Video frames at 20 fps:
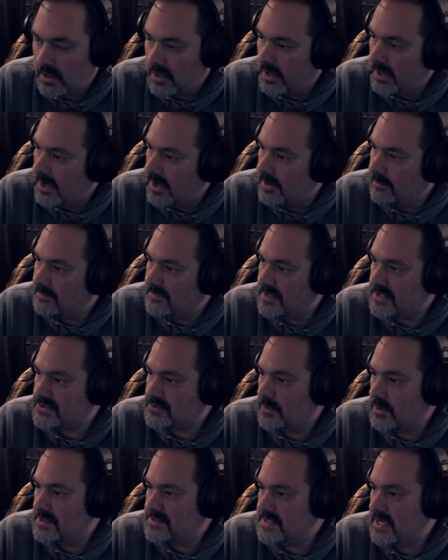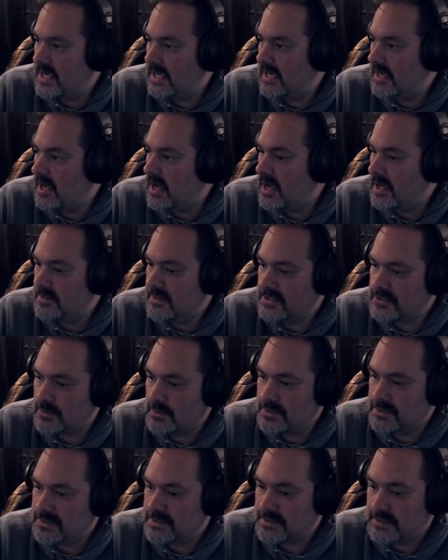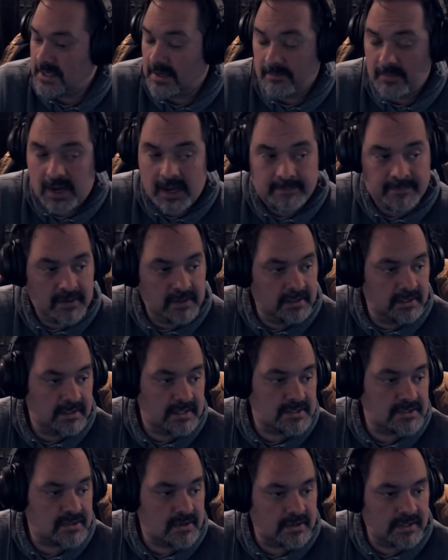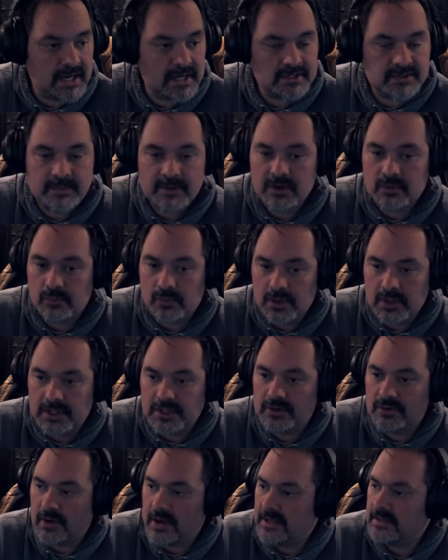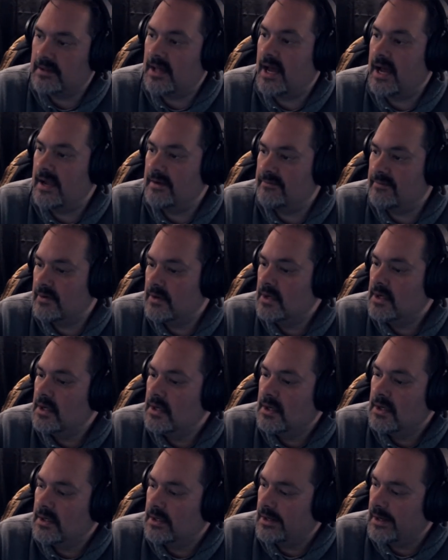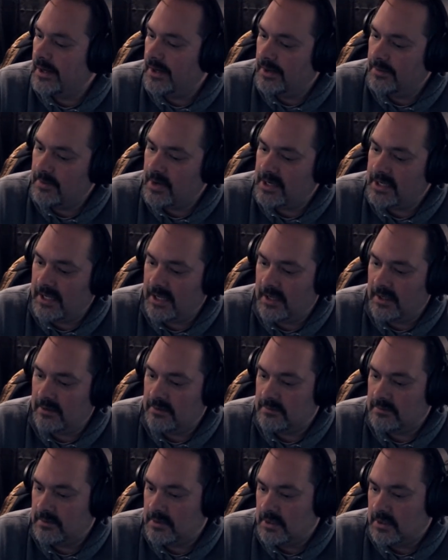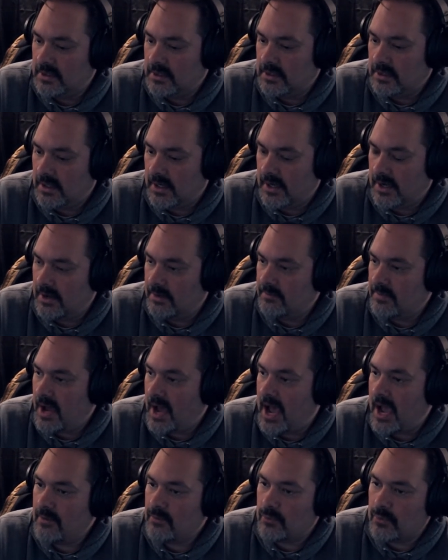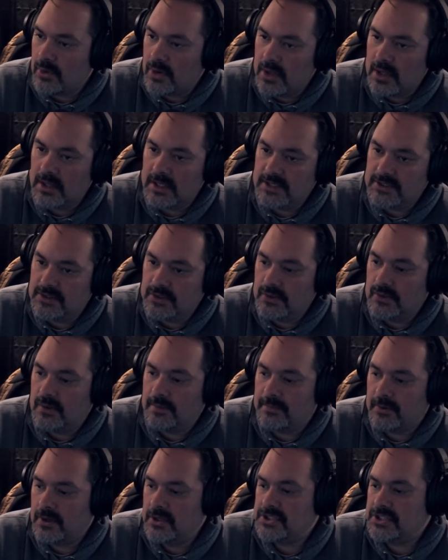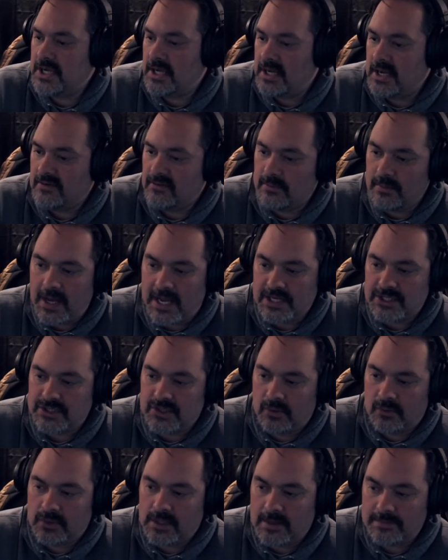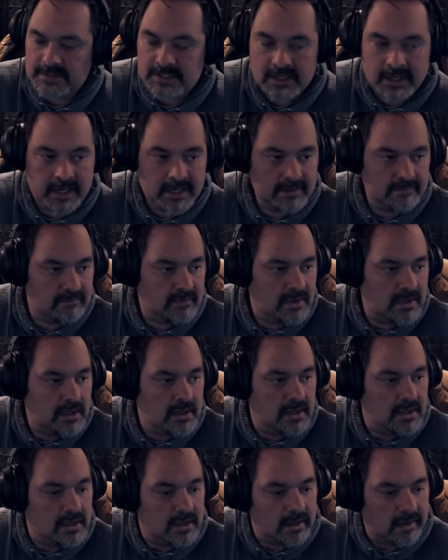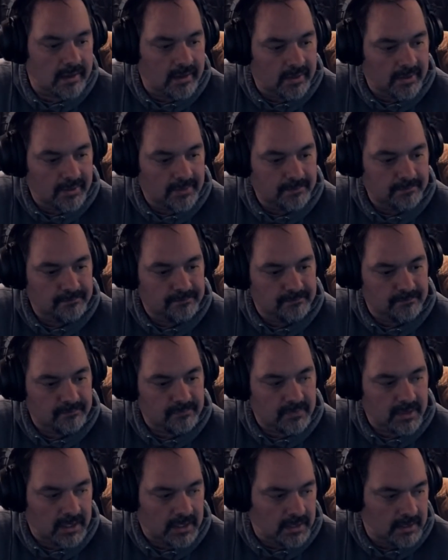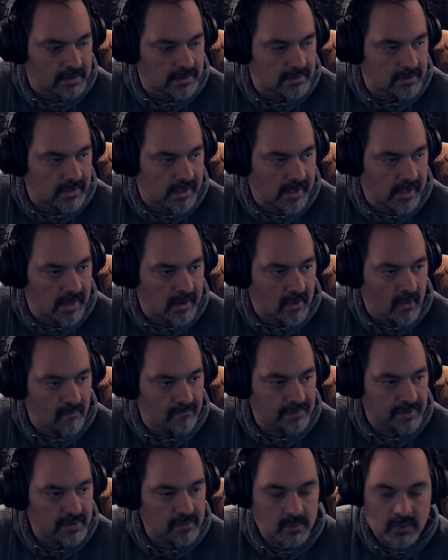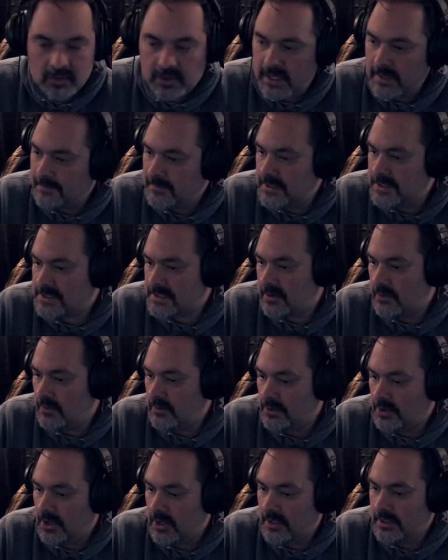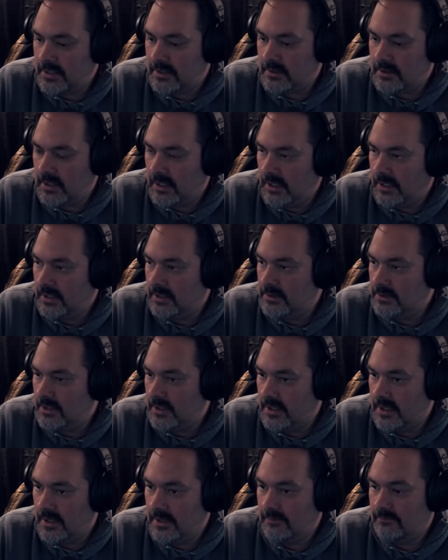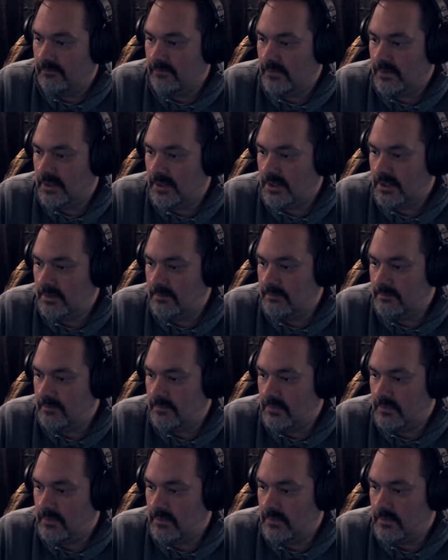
um, this was a uh, this was in my opinion this turned out to be a really great live uh, again, um, I really do appreciate everybody showing up tonight. Um, and uh, hopefully we'll keep this going on and, and uh, um,